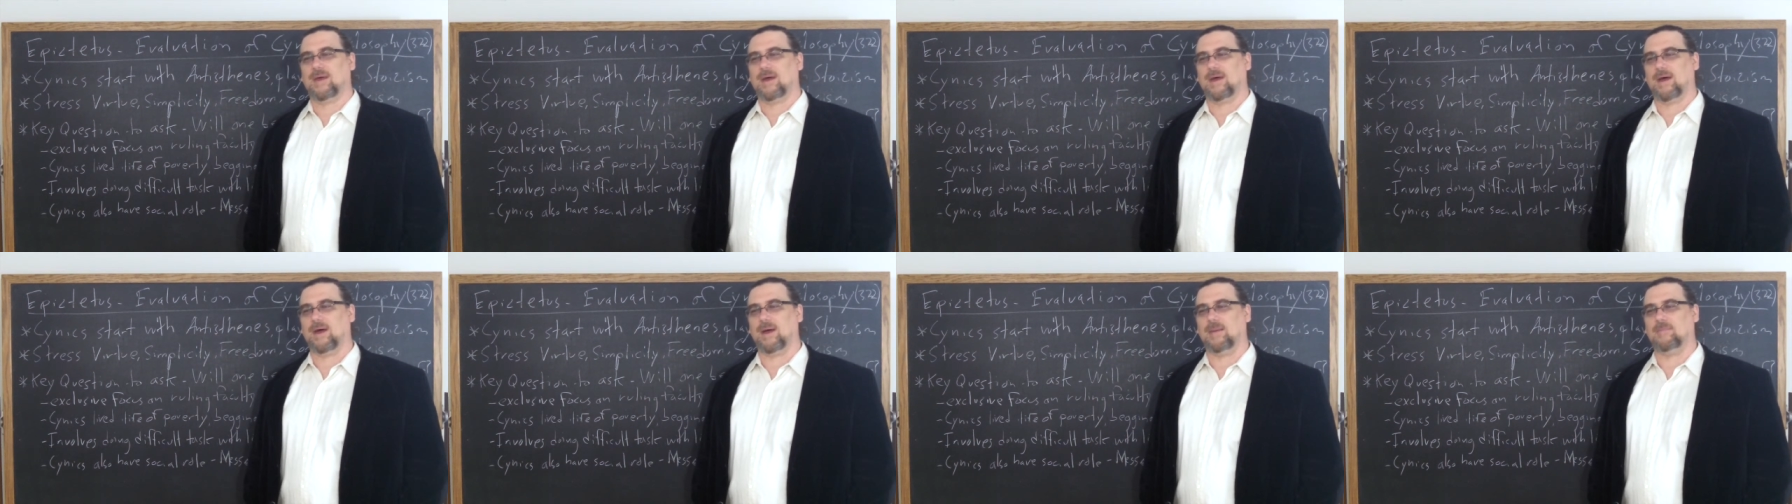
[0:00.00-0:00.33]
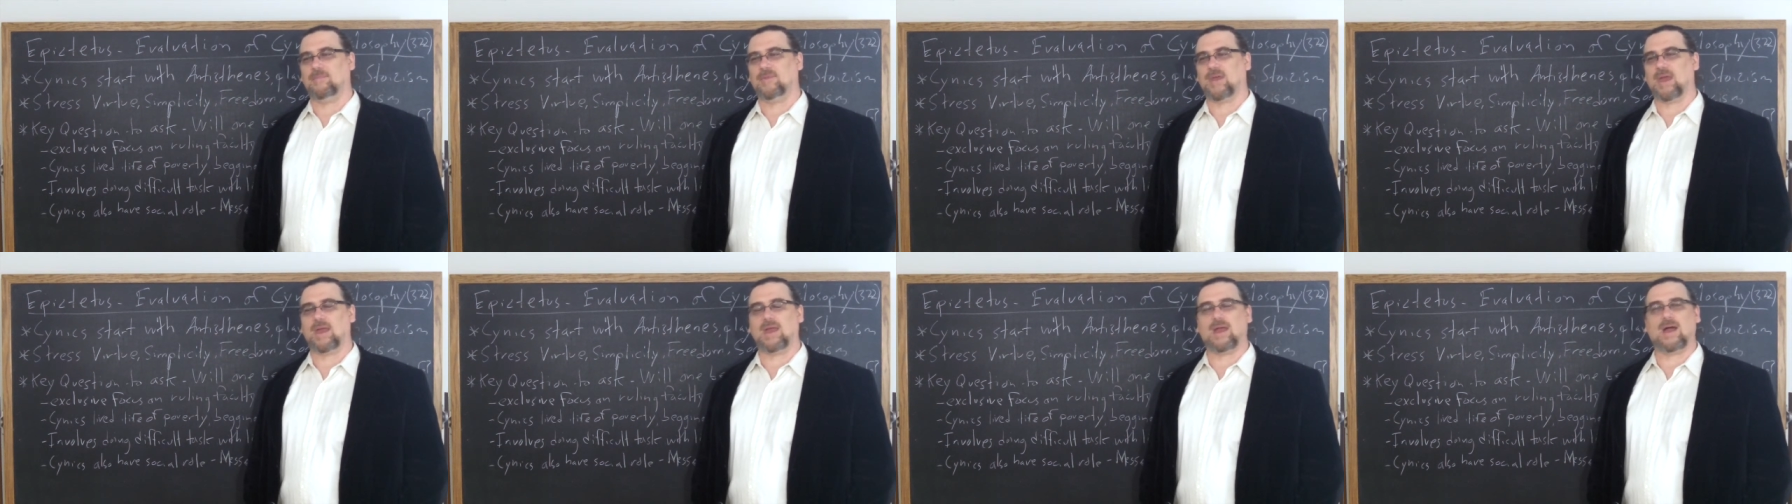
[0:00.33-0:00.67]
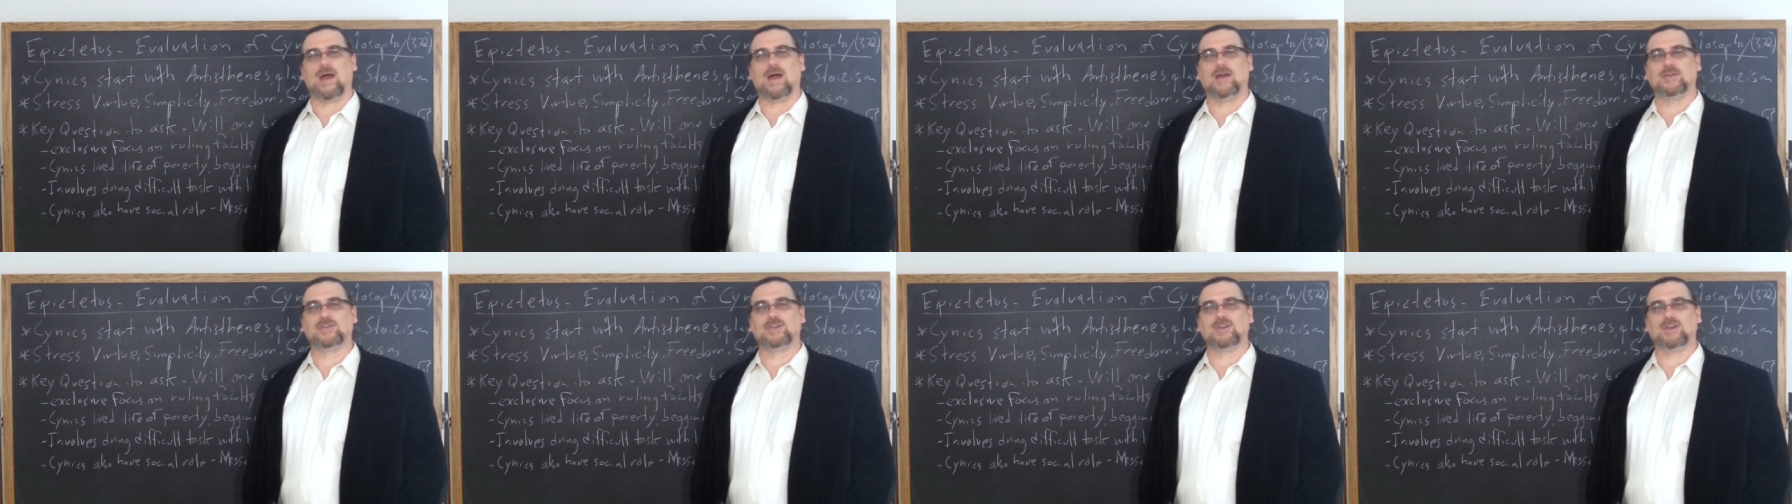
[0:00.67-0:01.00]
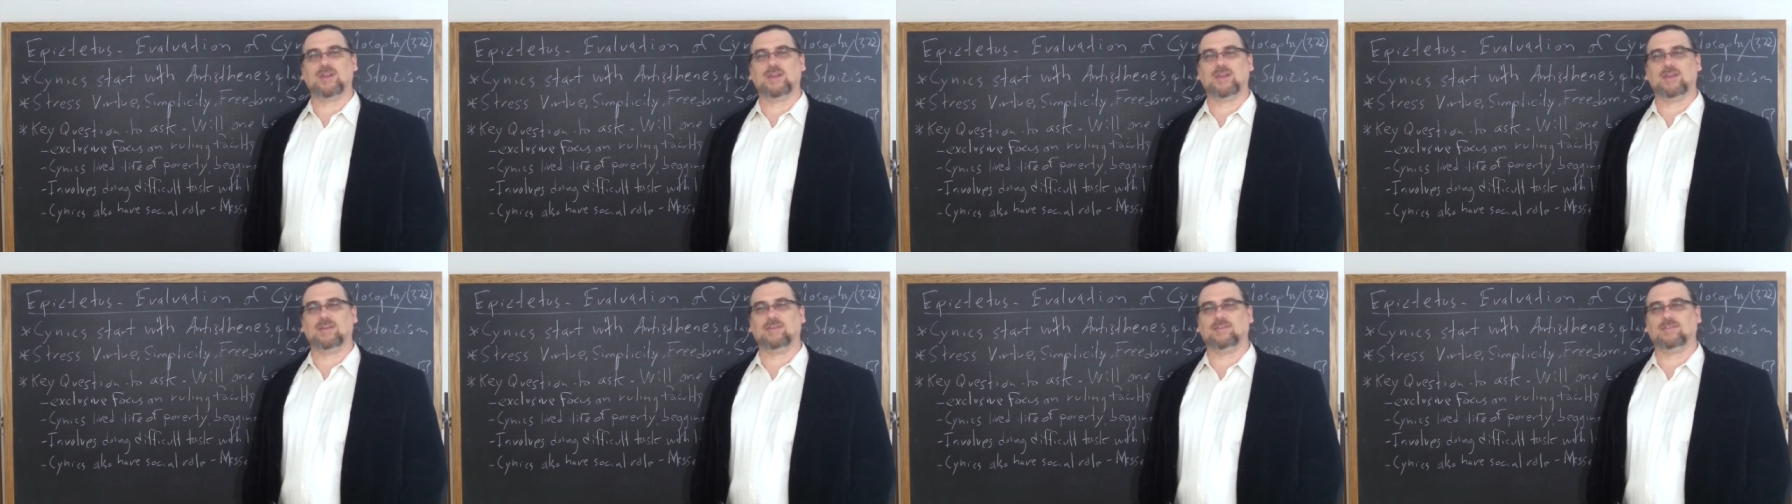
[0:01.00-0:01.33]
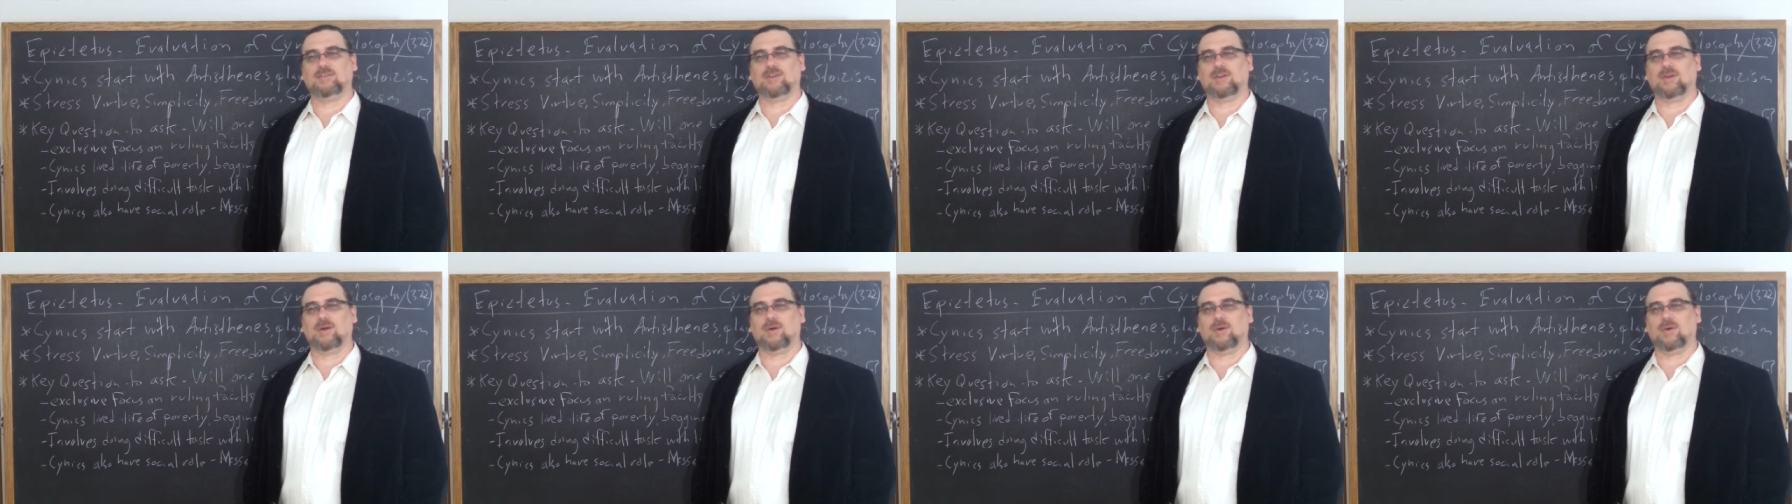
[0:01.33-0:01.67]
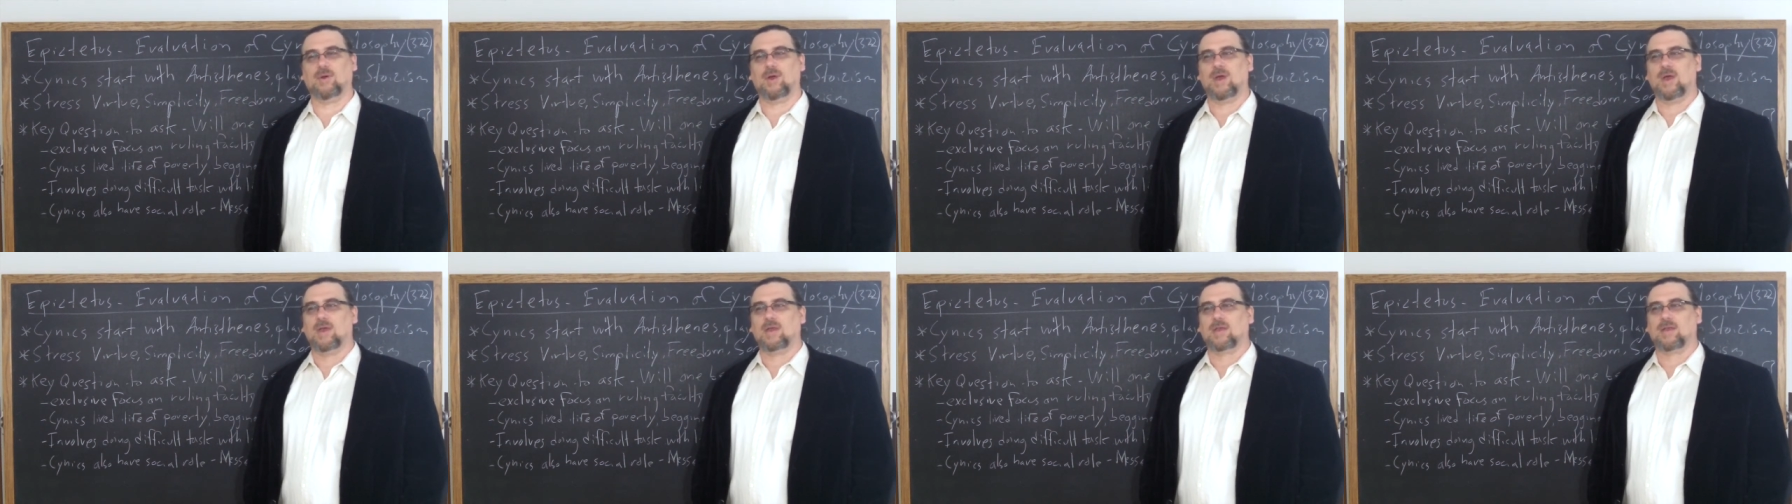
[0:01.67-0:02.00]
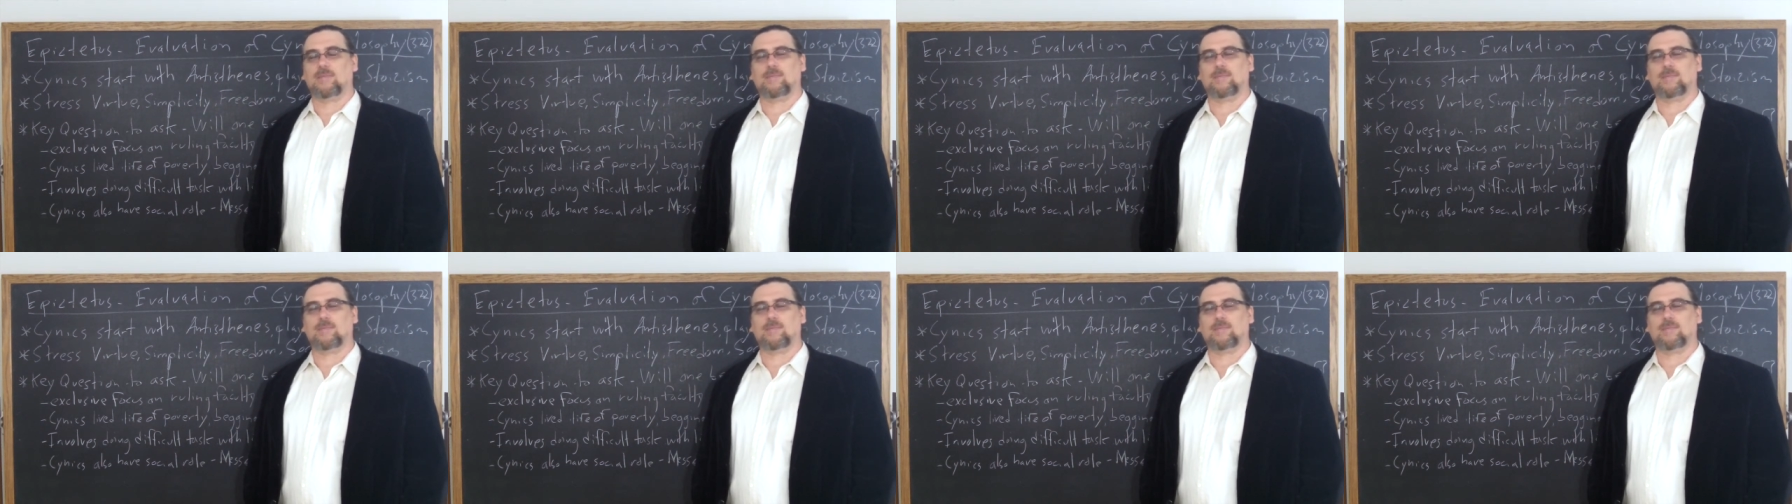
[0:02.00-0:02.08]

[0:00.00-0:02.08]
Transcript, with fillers: Um, Diogenes, you know,